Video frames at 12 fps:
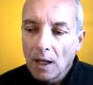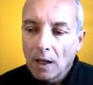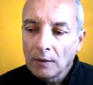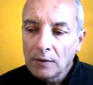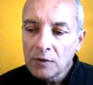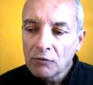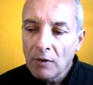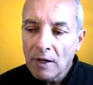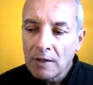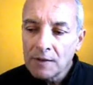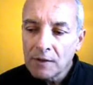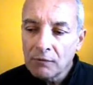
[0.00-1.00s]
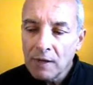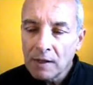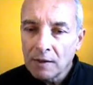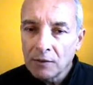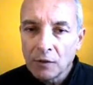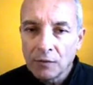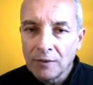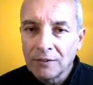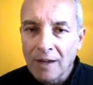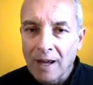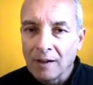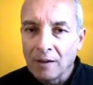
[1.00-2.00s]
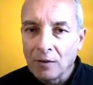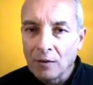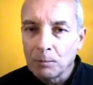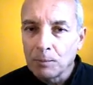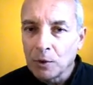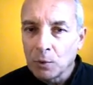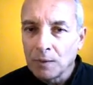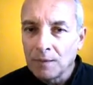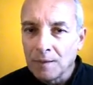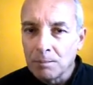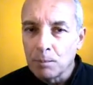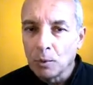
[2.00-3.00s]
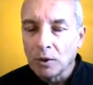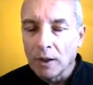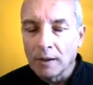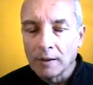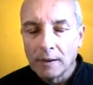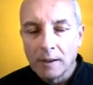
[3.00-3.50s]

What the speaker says: And it's a record of a dialogue between the Buddha